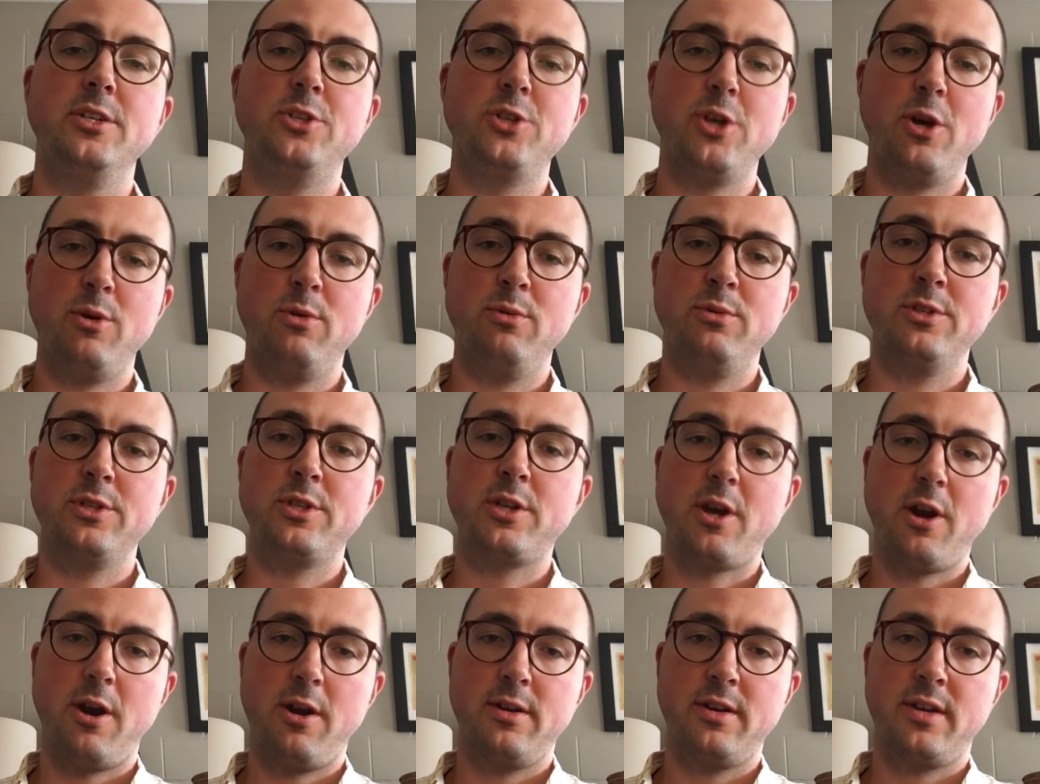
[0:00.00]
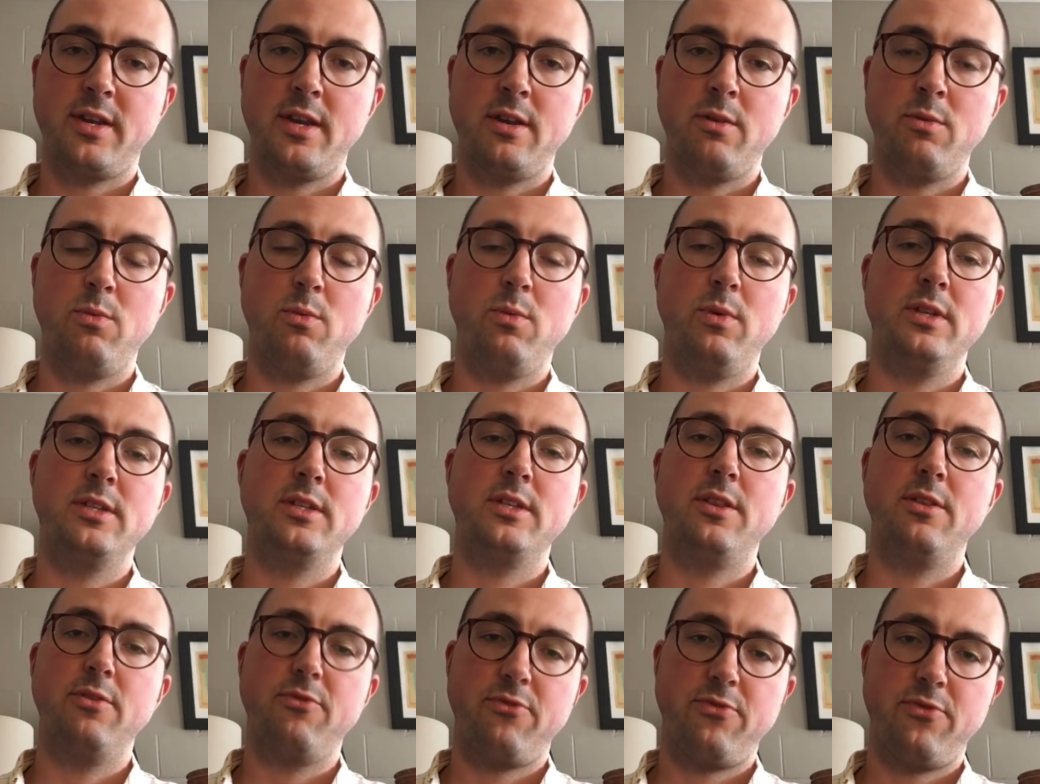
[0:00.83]
the Jones
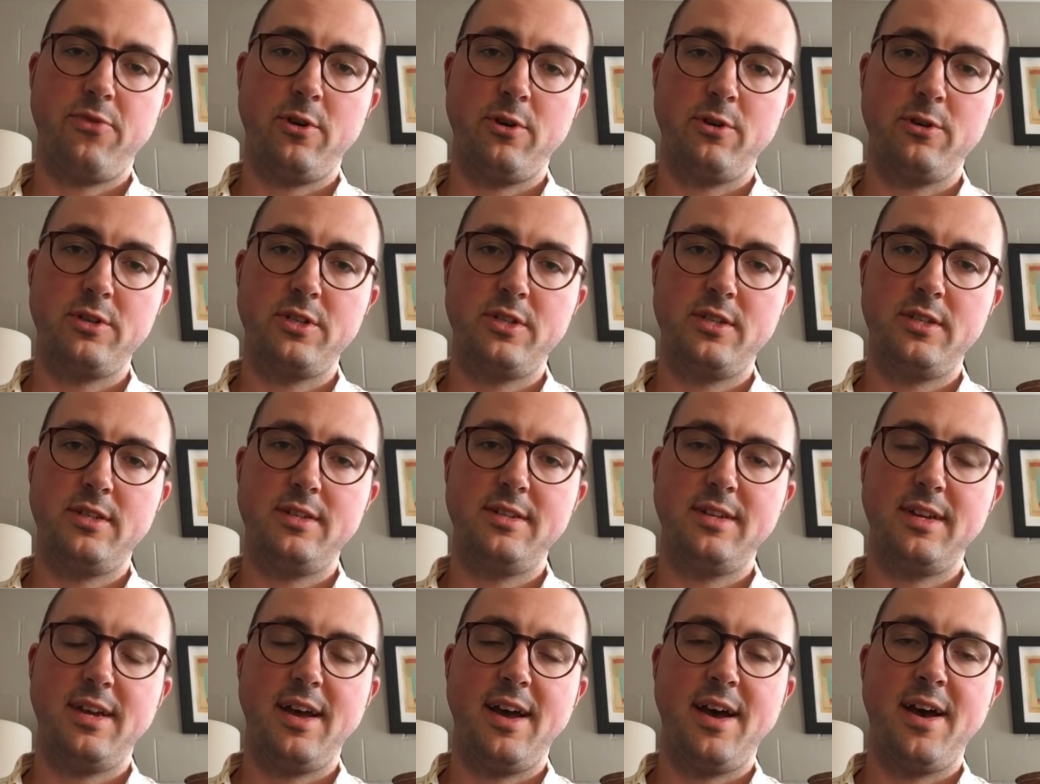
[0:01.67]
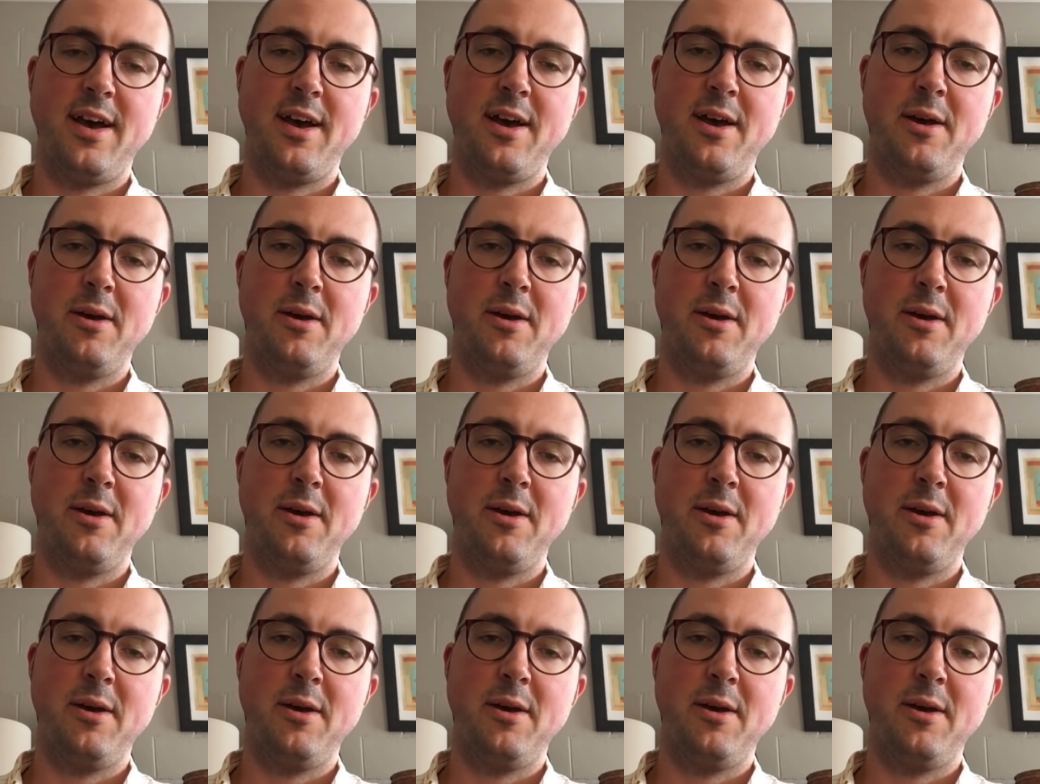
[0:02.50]
cardigan was the first